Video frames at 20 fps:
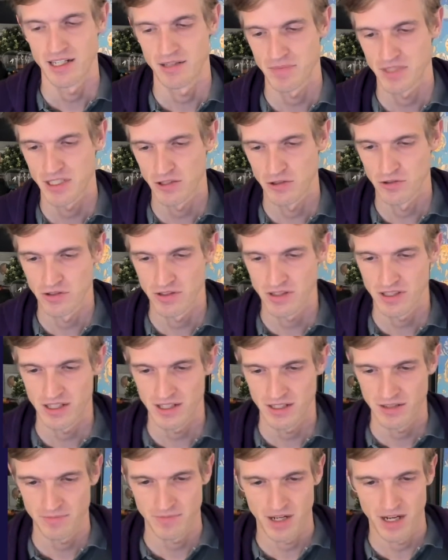so
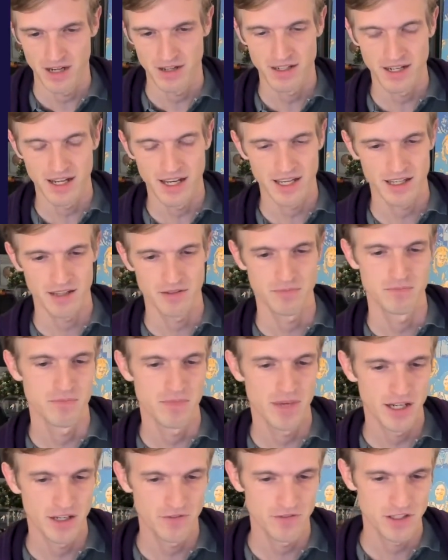um, unlike
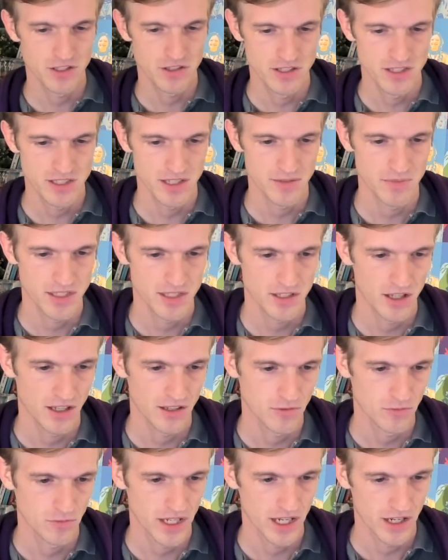many of the systems
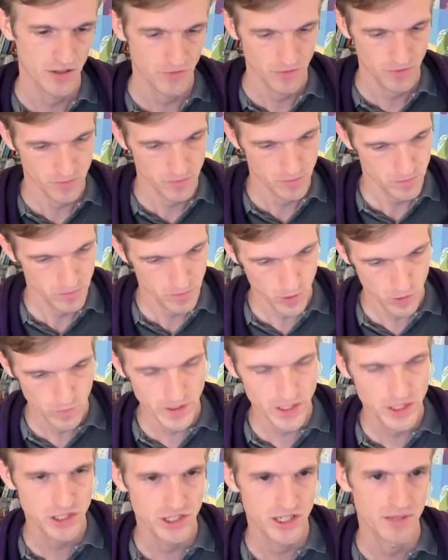that we have
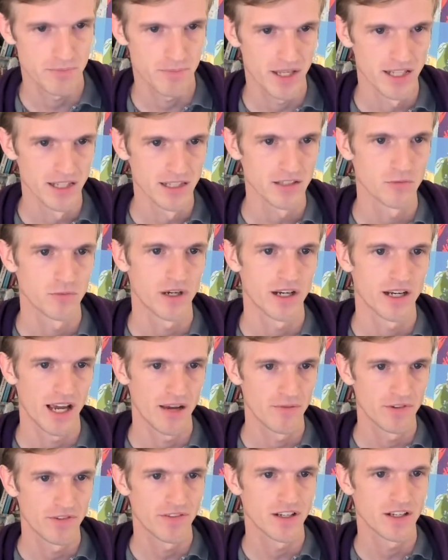originally built, where
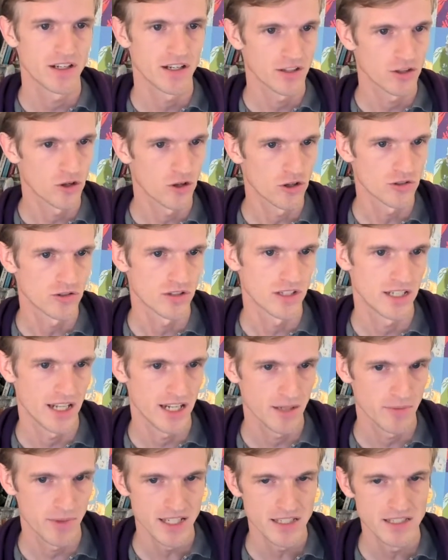everything can talk to the
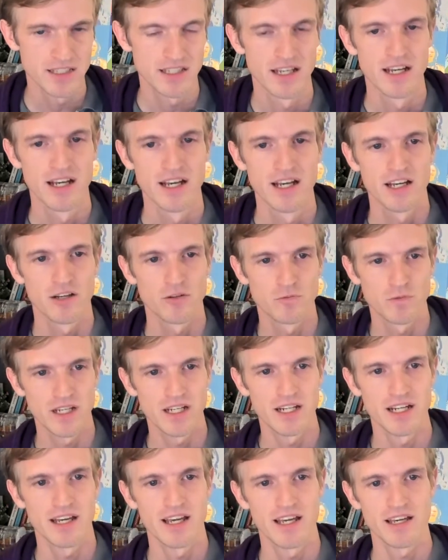database,
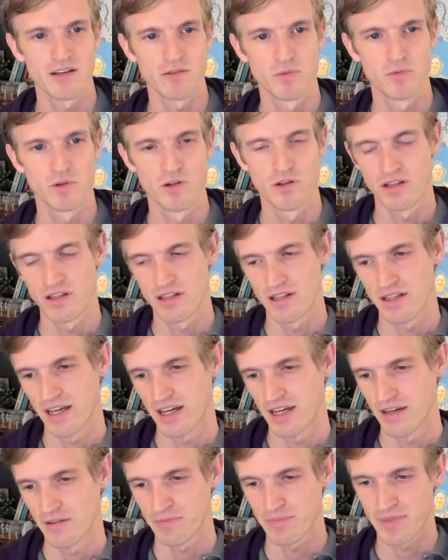Relay will
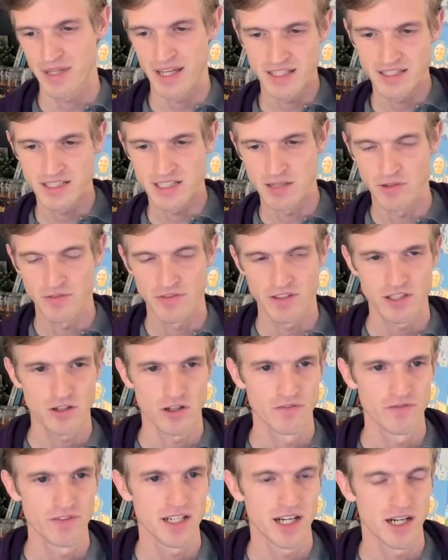uh, get some of its
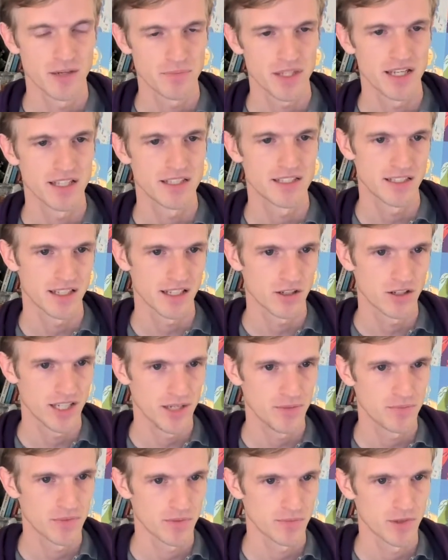config updates and then
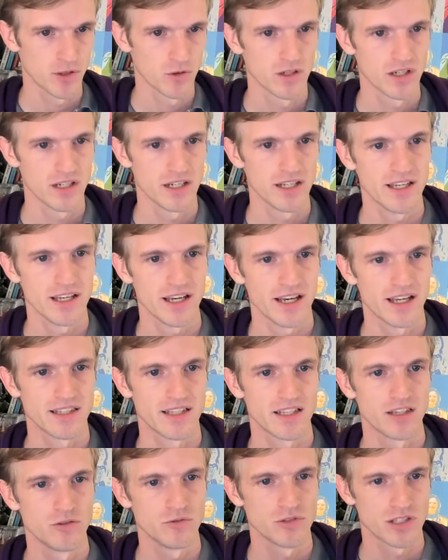keep them locally and
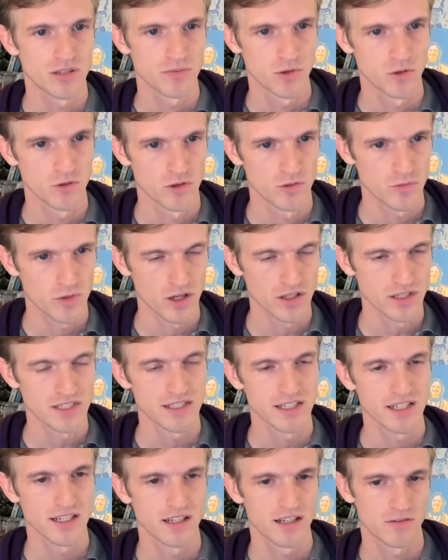then do some local
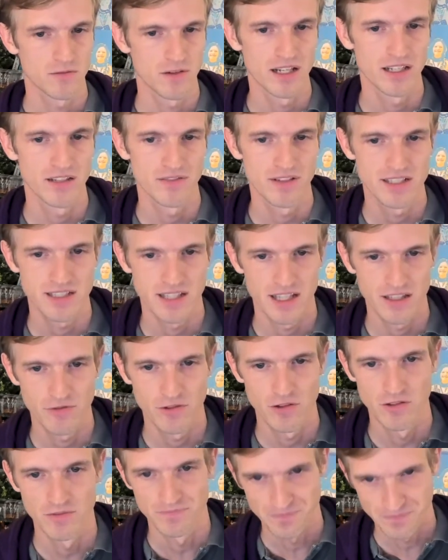processing, relatively
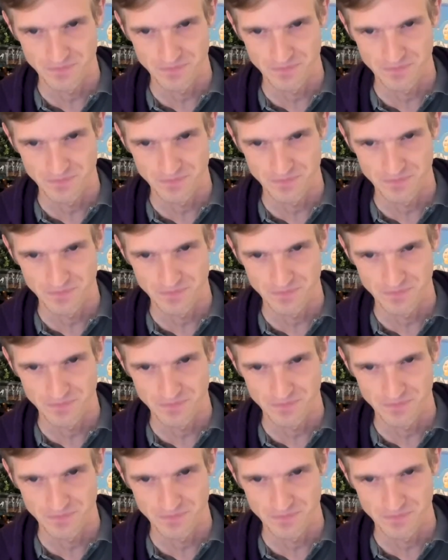stateful.